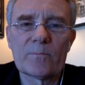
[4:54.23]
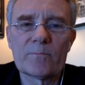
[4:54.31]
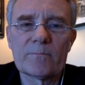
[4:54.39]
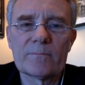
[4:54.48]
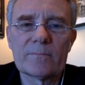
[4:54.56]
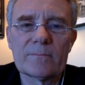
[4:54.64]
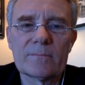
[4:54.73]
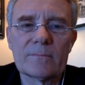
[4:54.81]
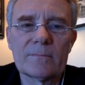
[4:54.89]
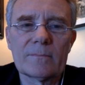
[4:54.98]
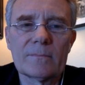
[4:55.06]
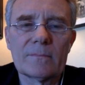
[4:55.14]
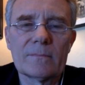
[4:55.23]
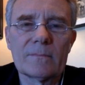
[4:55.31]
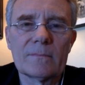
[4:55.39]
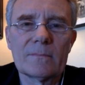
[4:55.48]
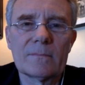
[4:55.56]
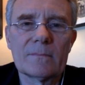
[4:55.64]

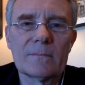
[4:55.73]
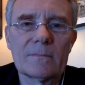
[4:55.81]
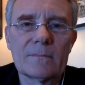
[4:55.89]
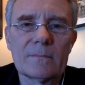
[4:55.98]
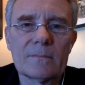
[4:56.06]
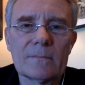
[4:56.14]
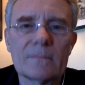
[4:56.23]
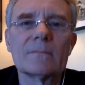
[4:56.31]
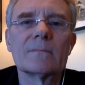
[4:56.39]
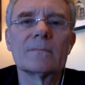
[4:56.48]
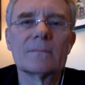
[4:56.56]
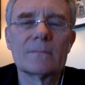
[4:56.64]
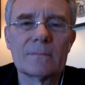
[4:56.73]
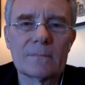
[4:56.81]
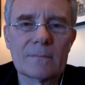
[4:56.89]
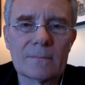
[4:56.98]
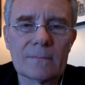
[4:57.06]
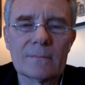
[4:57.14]

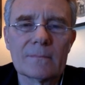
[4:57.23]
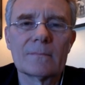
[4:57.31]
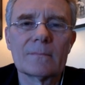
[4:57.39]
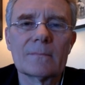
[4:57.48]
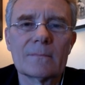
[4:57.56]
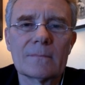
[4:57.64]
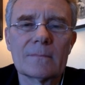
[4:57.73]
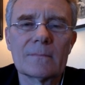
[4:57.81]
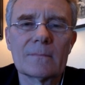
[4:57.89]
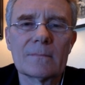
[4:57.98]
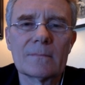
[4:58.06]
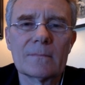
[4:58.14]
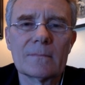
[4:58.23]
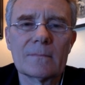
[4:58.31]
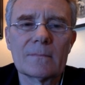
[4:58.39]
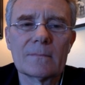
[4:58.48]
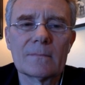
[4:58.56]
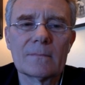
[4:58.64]

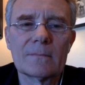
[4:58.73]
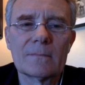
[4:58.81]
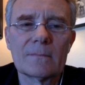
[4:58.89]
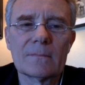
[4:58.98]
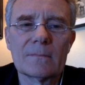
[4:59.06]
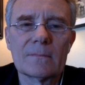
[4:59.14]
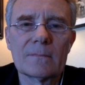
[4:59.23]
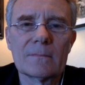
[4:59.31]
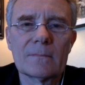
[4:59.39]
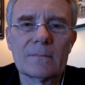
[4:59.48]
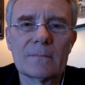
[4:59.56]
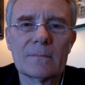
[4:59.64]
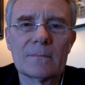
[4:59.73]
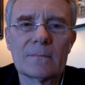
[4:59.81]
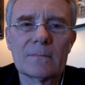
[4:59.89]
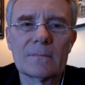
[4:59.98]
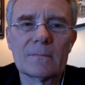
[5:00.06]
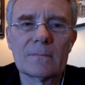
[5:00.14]

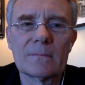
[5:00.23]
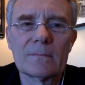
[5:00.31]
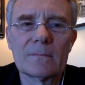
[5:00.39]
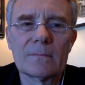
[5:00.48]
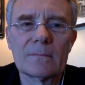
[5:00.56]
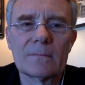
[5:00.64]
This person isn't speaking.